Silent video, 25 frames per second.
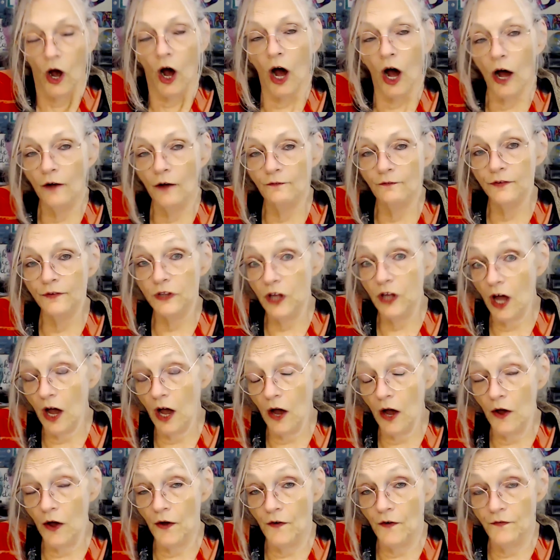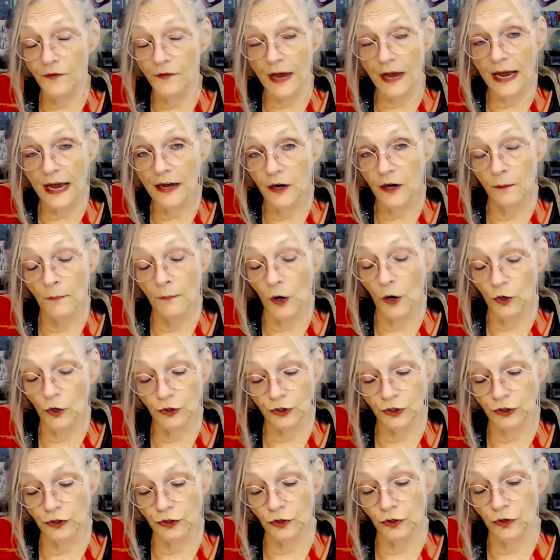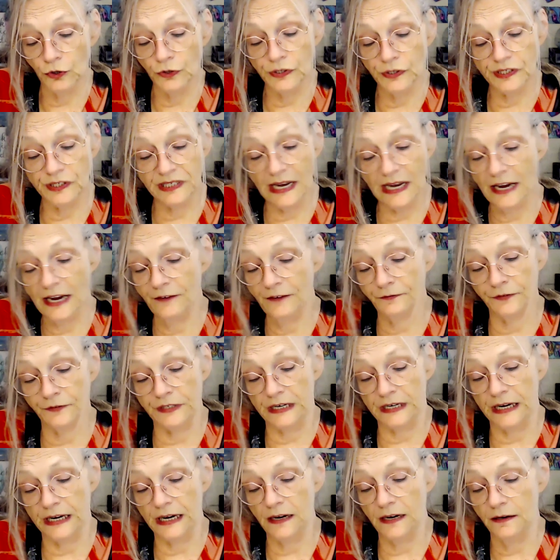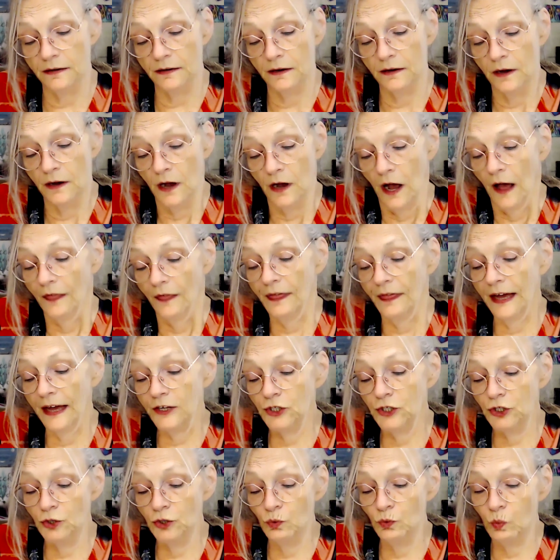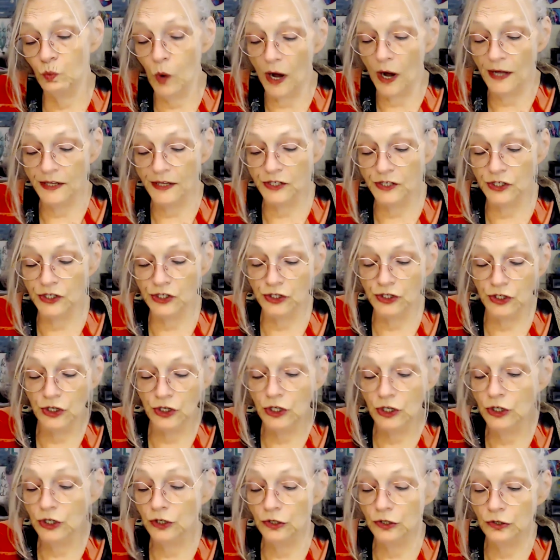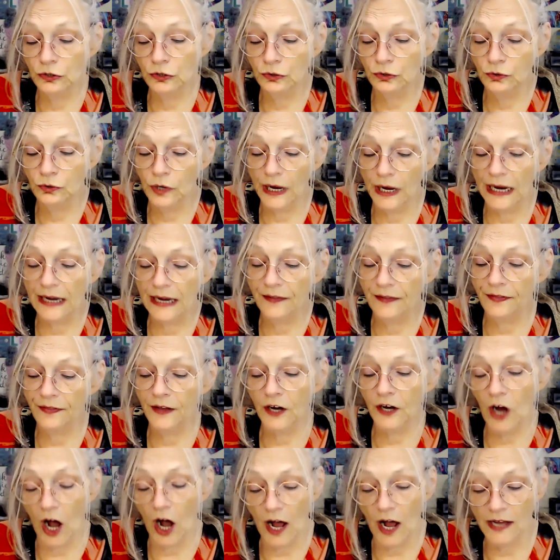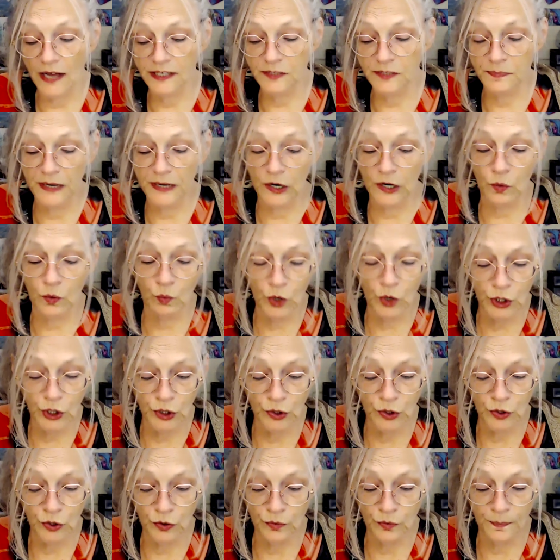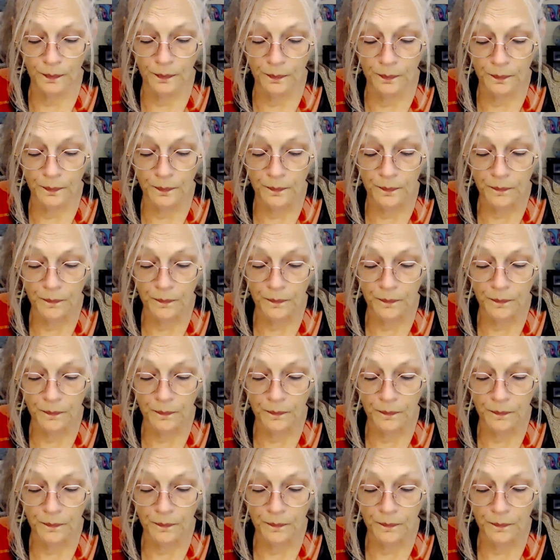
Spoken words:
of love and emotional safety that you once knew in the cosmic womb.